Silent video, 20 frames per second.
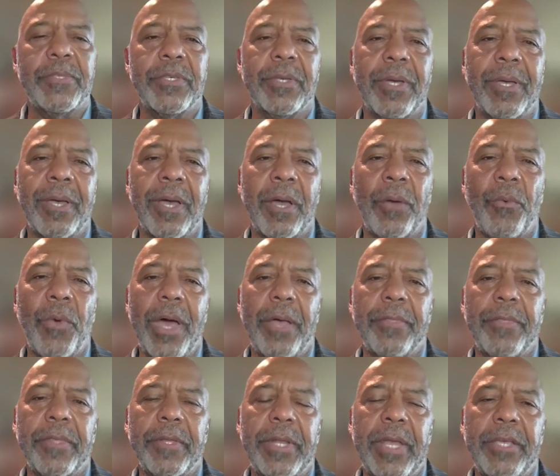uh,
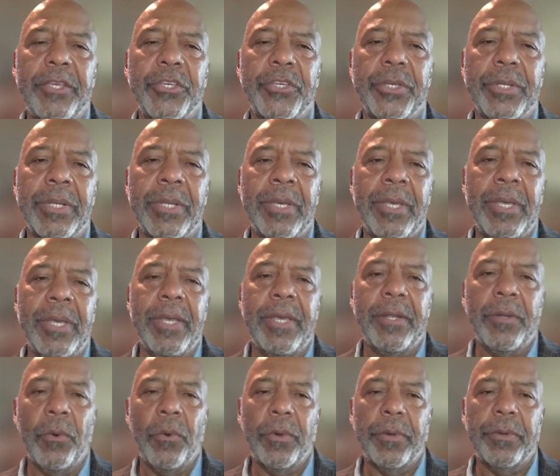around the nation in
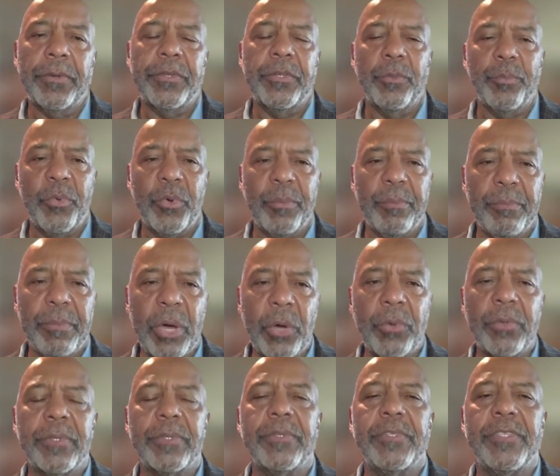order to
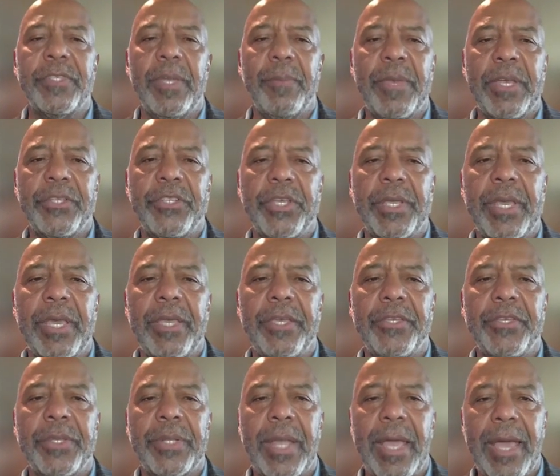promote STEM
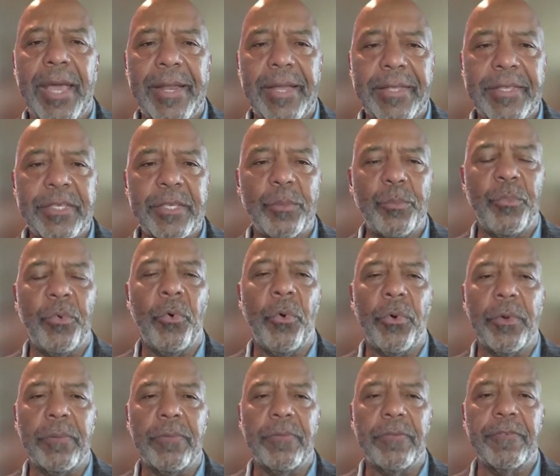education and its
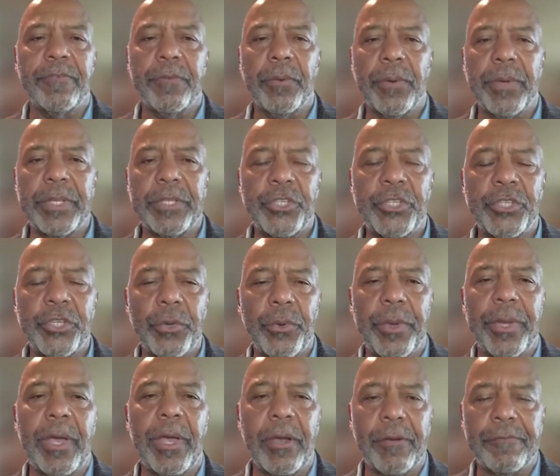importance for
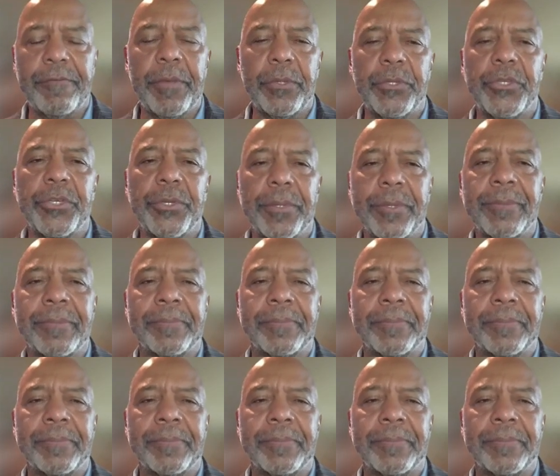ensuring our future.